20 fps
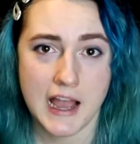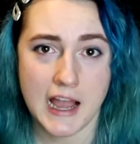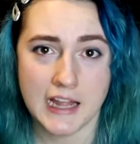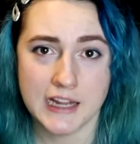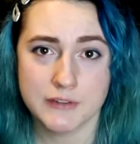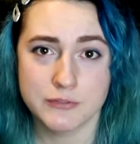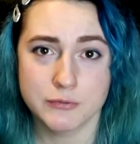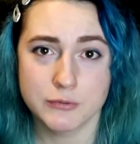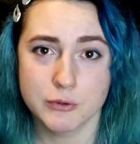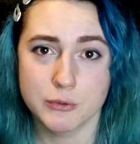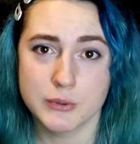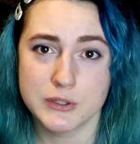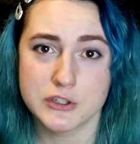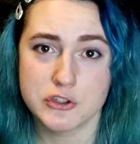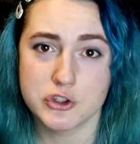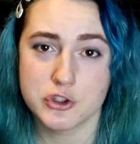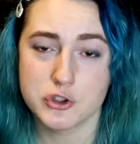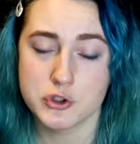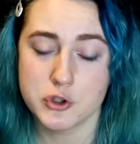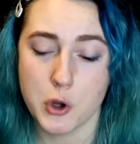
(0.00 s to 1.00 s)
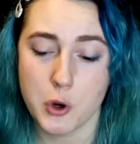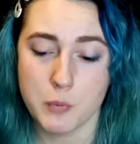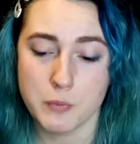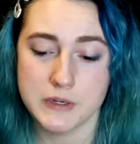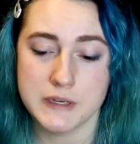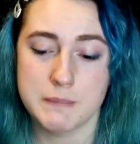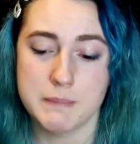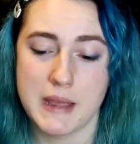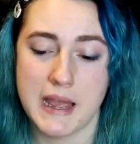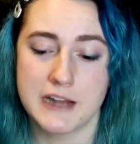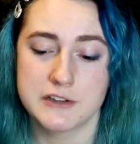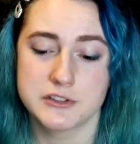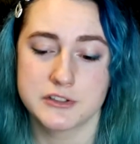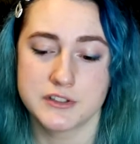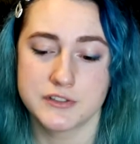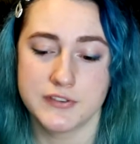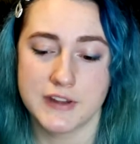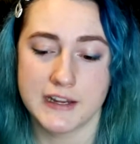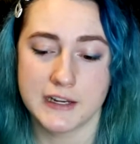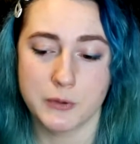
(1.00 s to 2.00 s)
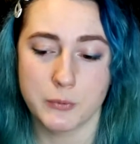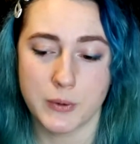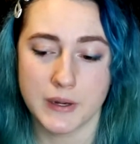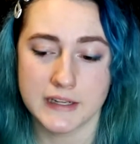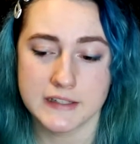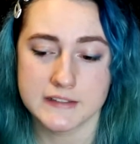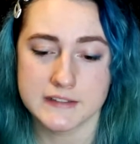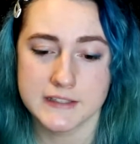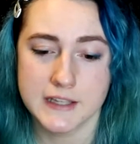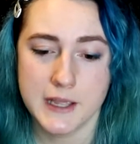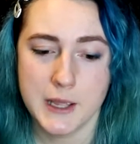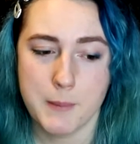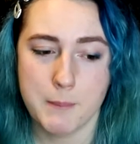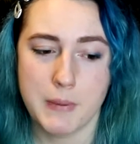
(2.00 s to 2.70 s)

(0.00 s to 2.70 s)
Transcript: I have ruined so many batches of egg whites